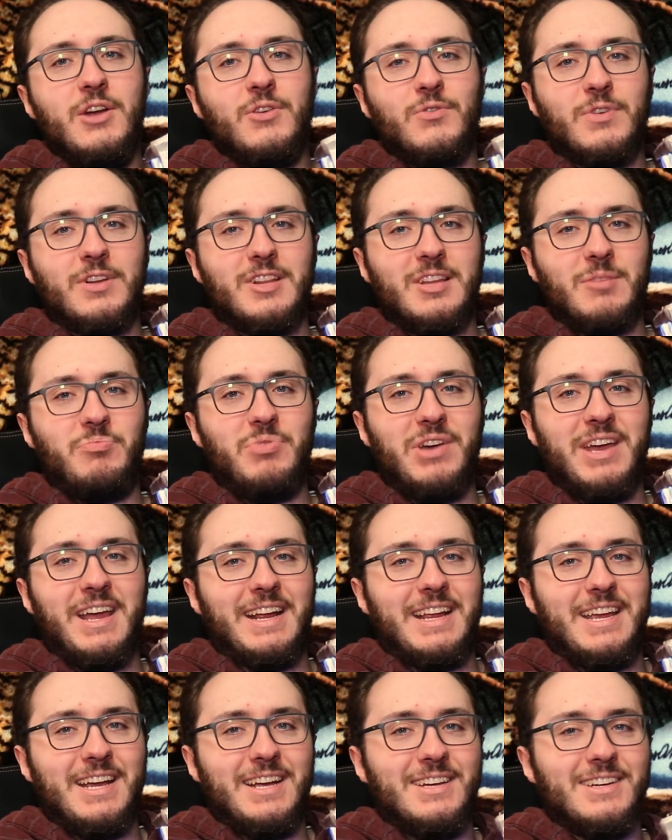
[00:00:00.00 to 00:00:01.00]
really
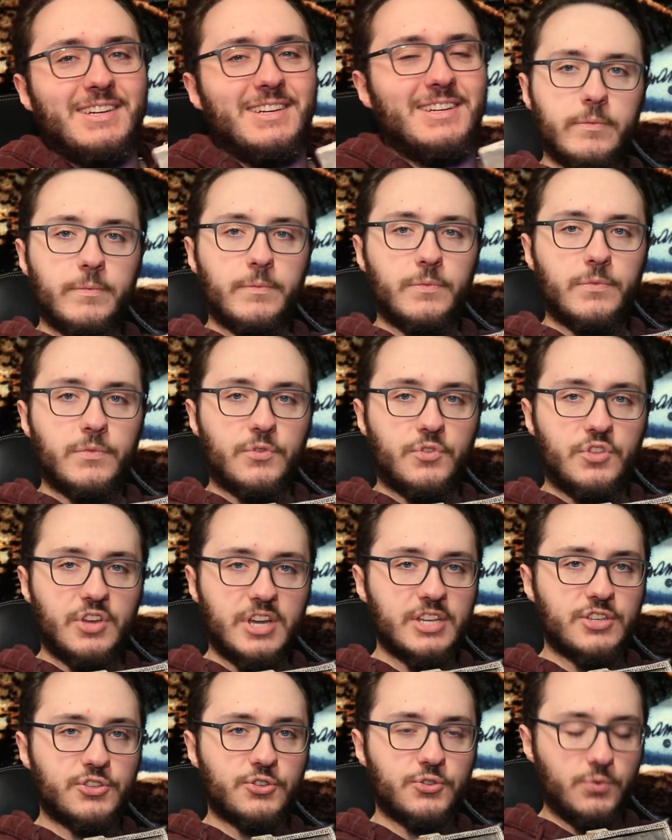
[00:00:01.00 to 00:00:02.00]
big.
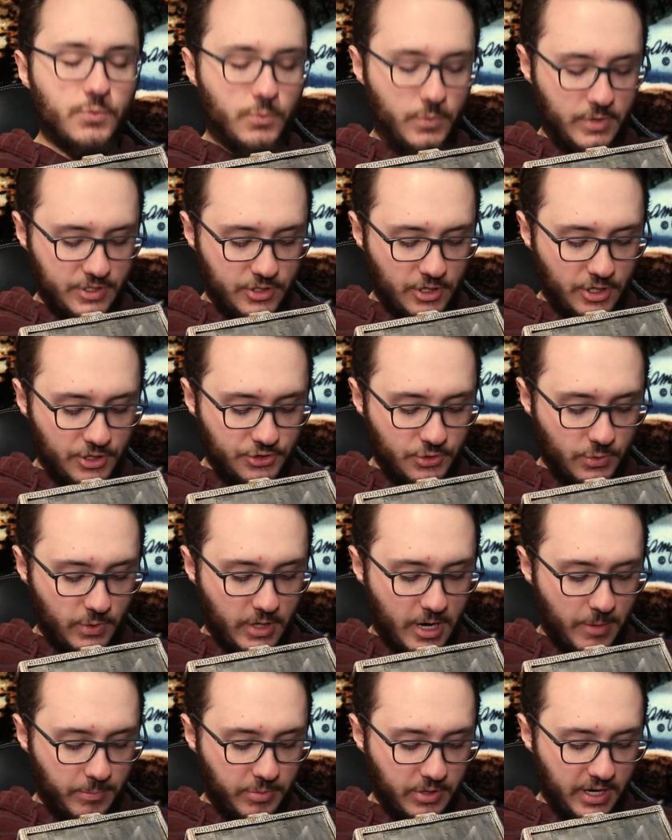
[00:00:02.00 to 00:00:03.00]
This was also
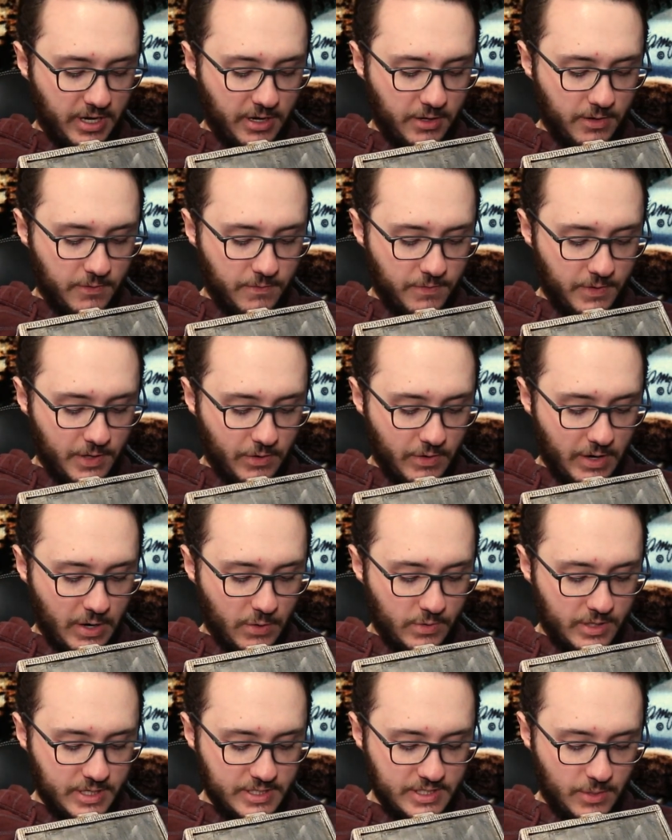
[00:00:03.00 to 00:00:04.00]
complicated to figure
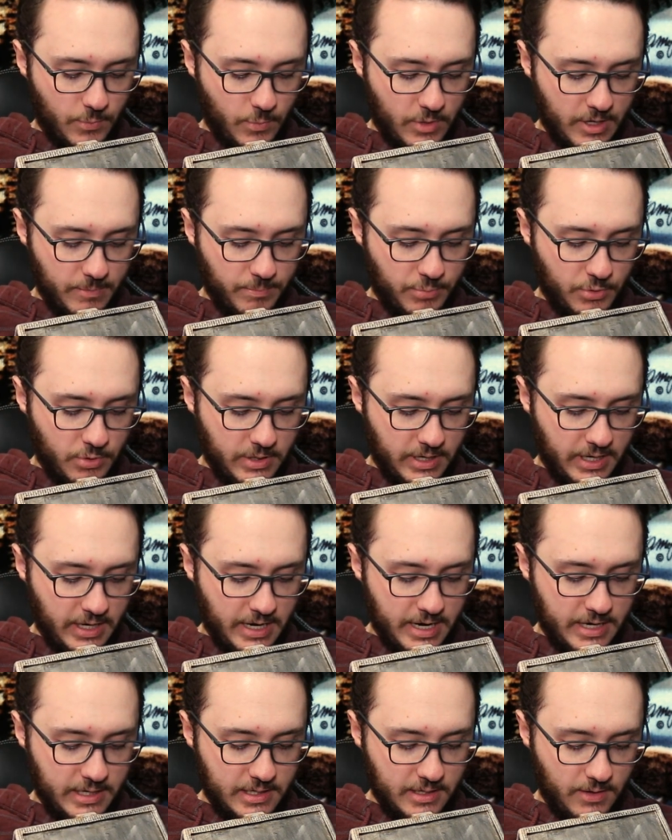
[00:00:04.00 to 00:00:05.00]
out, because at one point
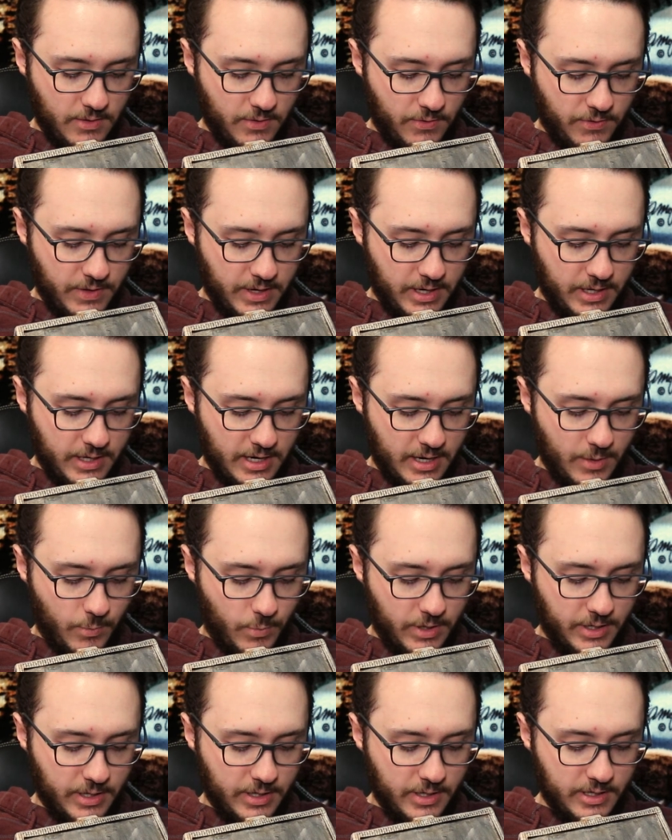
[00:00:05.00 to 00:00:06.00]
I didn't think I
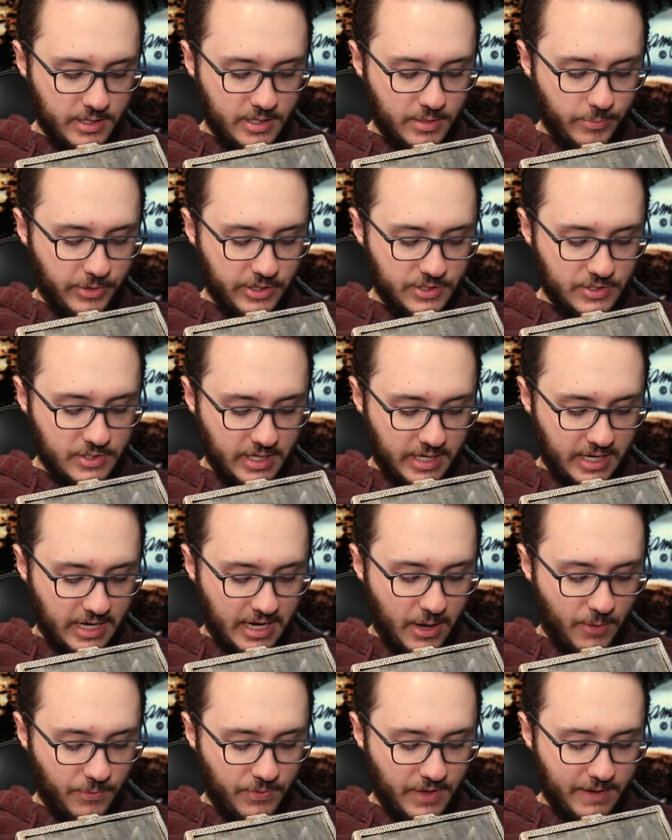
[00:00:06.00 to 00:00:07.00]
wanted it to be
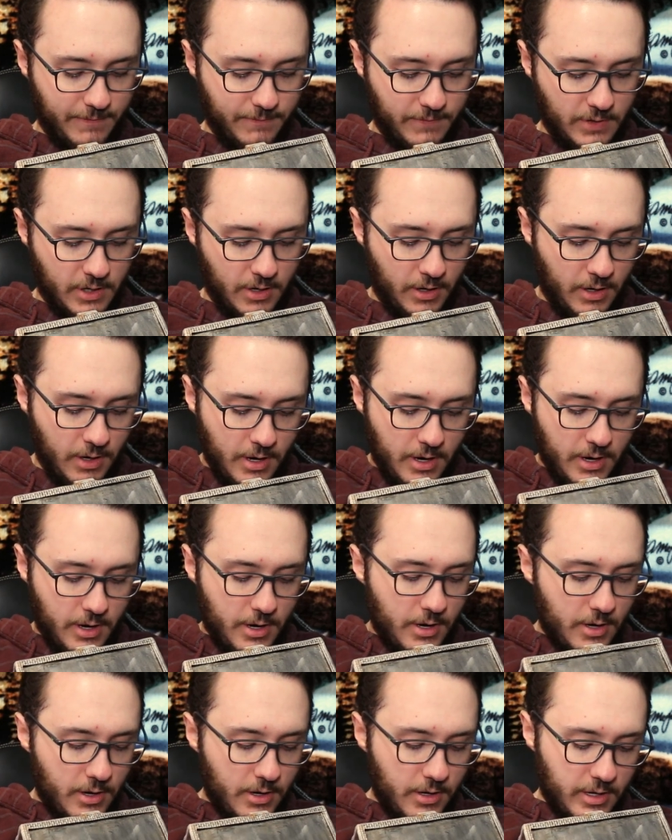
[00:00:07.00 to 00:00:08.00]
sticking out that far,
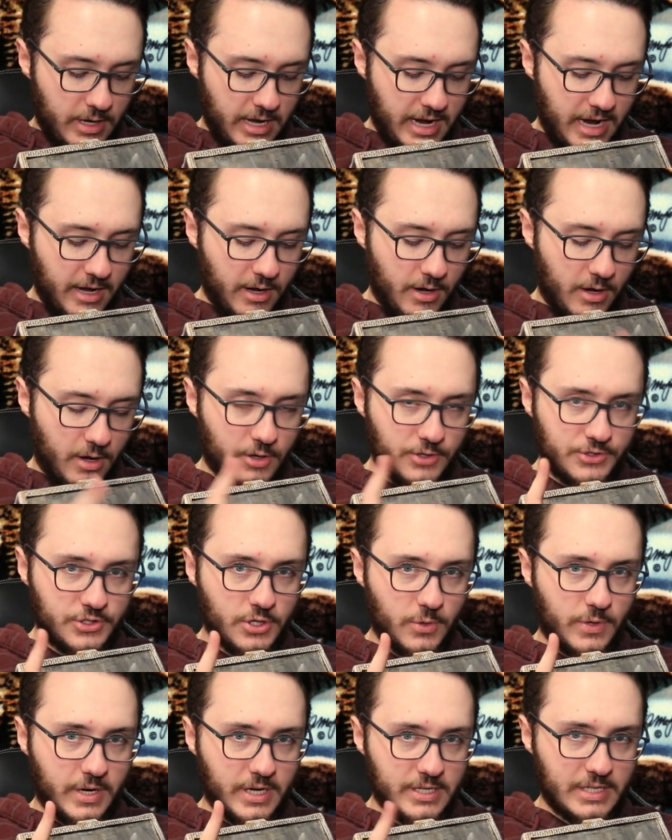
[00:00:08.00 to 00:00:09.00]
and
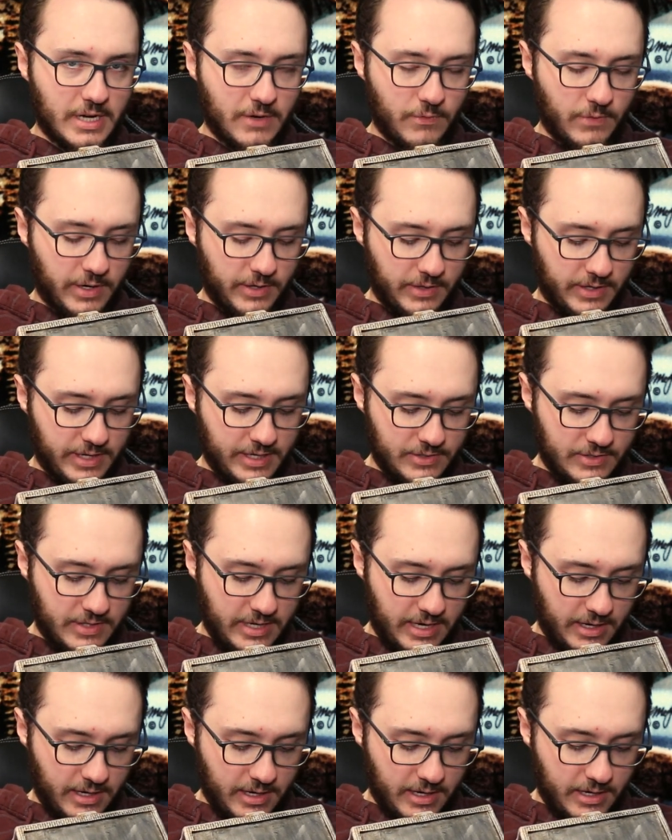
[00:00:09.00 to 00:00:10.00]
also because I realized
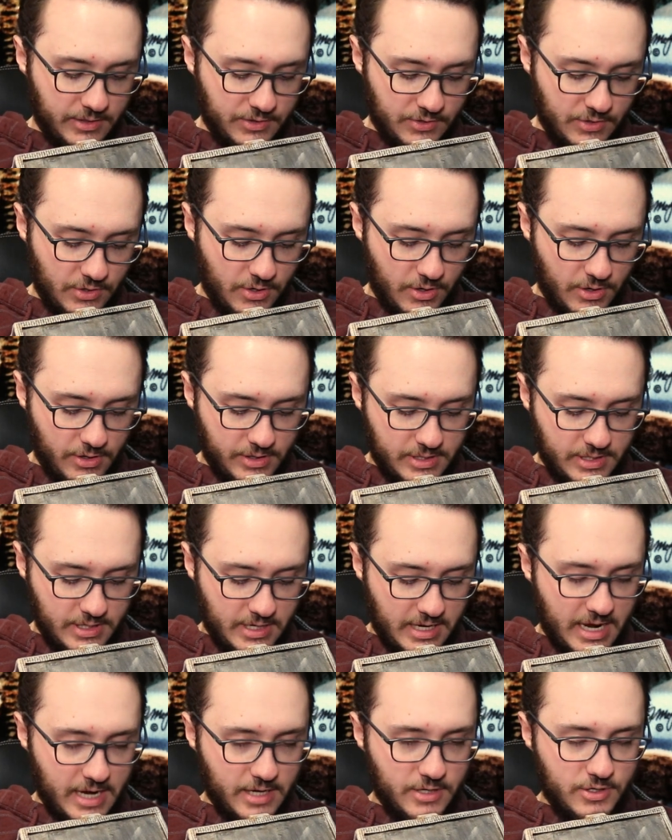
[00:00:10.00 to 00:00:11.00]
that it's hard to
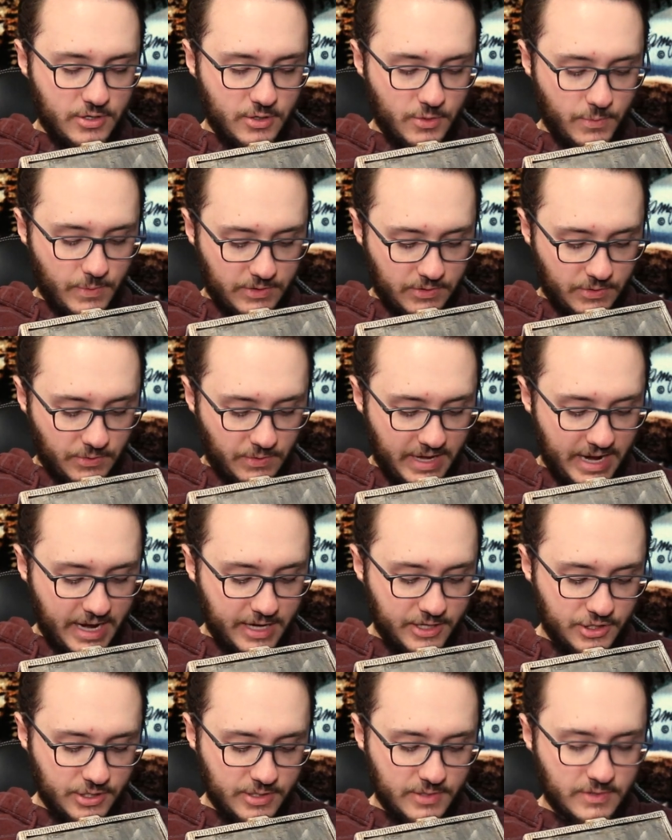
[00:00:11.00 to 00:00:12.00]
get to with the
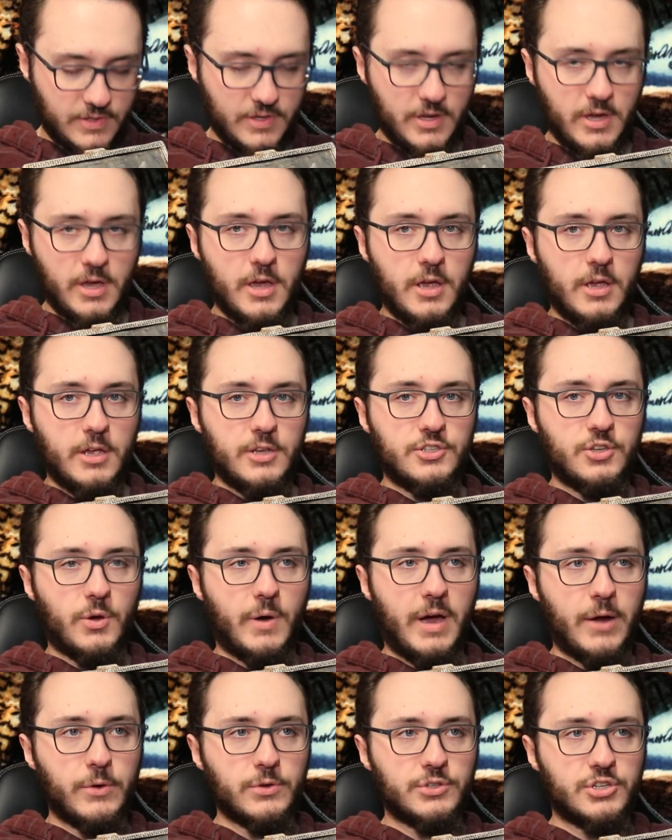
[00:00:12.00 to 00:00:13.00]
latches.
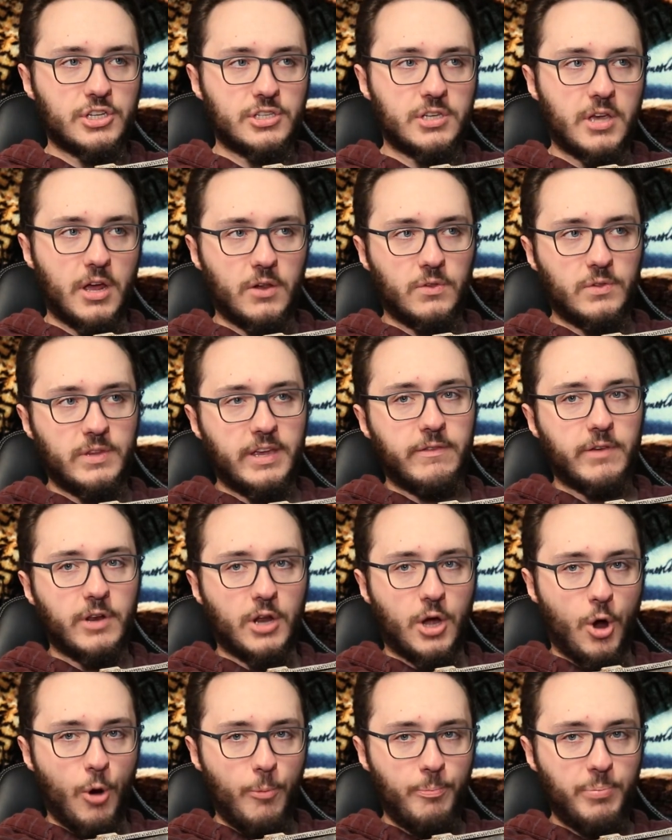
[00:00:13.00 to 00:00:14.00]
So I was just going to leave it
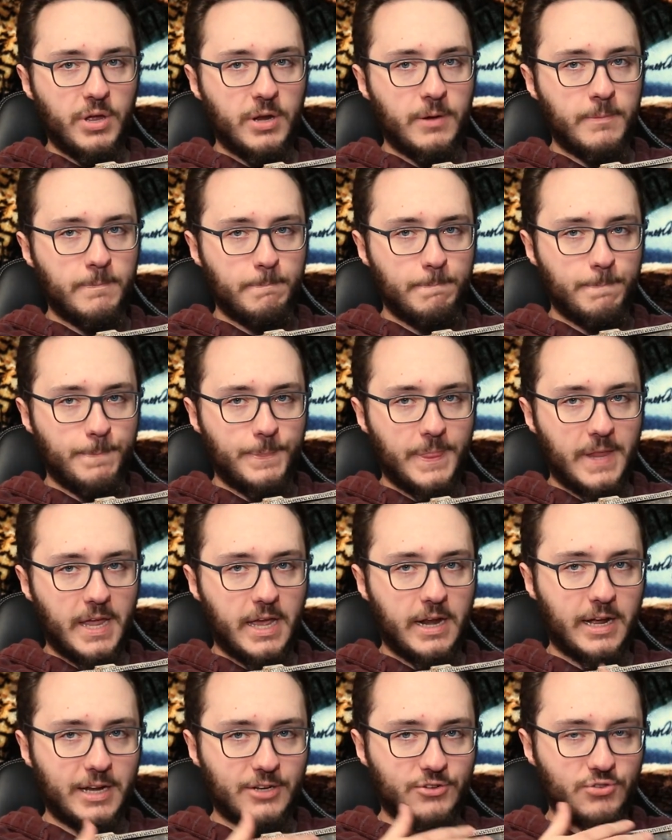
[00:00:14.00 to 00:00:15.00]
open,
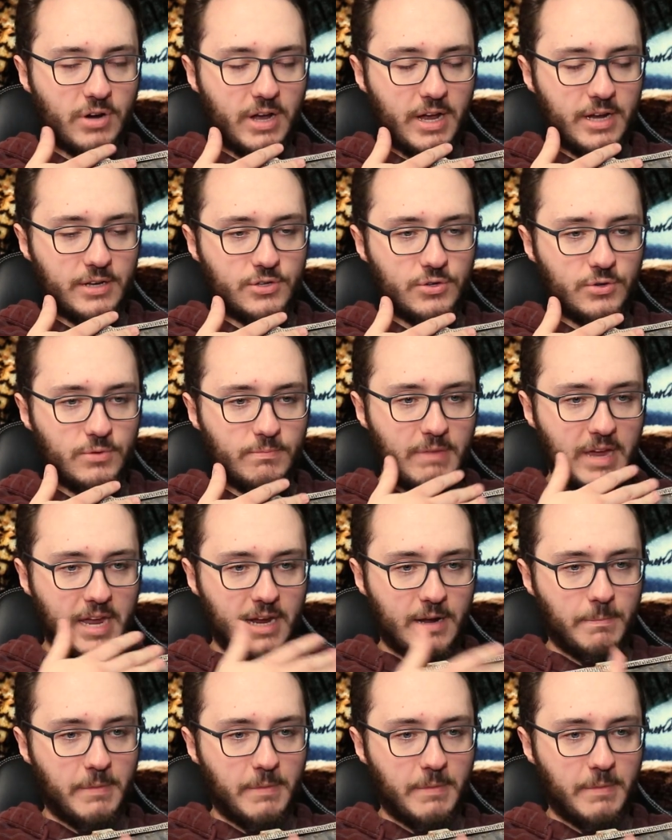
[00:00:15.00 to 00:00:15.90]
and I tried to make